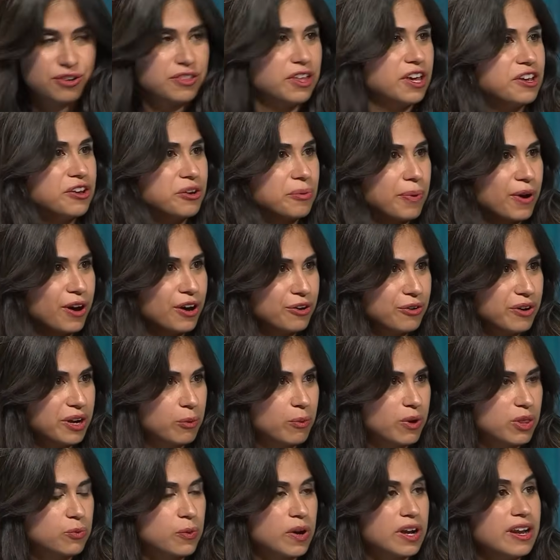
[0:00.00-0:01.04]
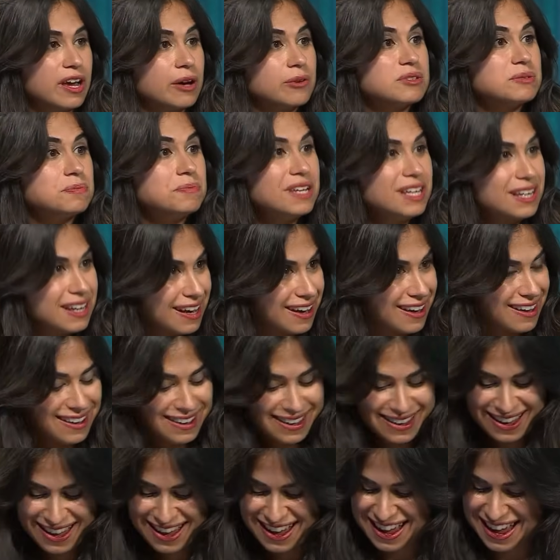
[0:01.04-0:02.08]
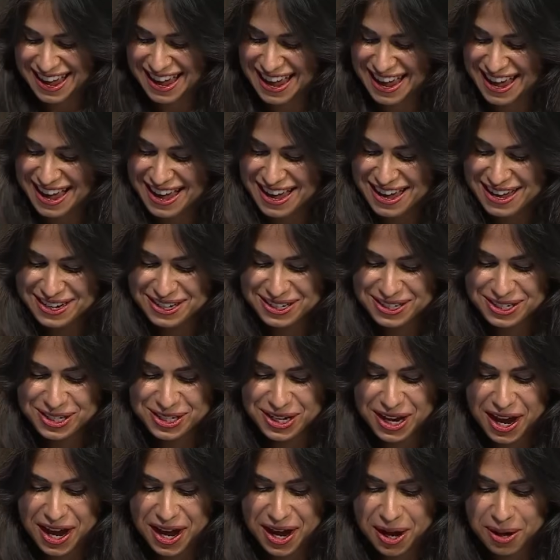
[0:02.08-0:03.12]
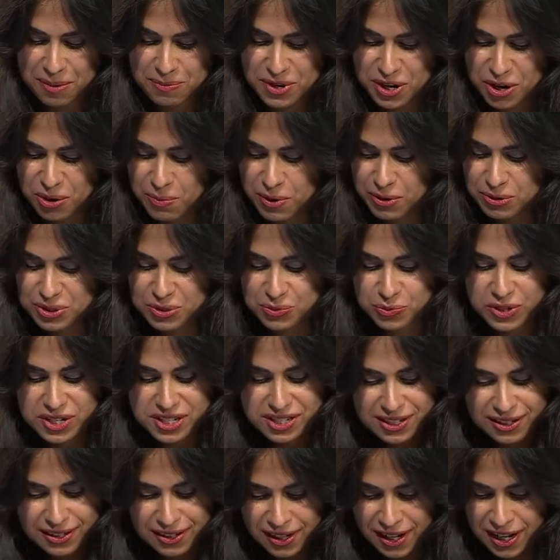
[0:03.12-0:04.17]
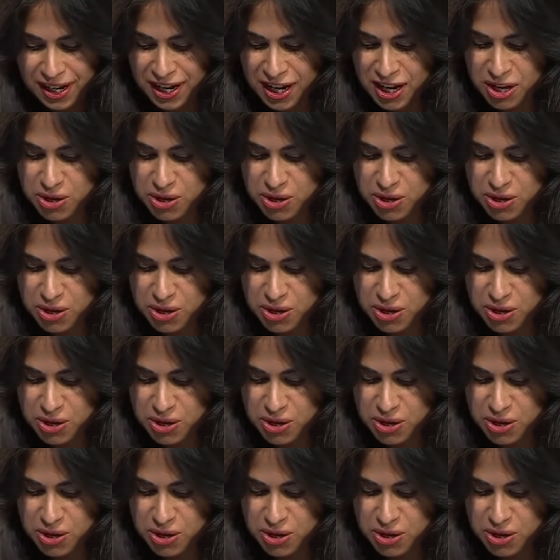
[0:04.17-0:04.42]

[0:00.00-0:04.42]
that you're partnering with right now is media. And um, you know, most recently,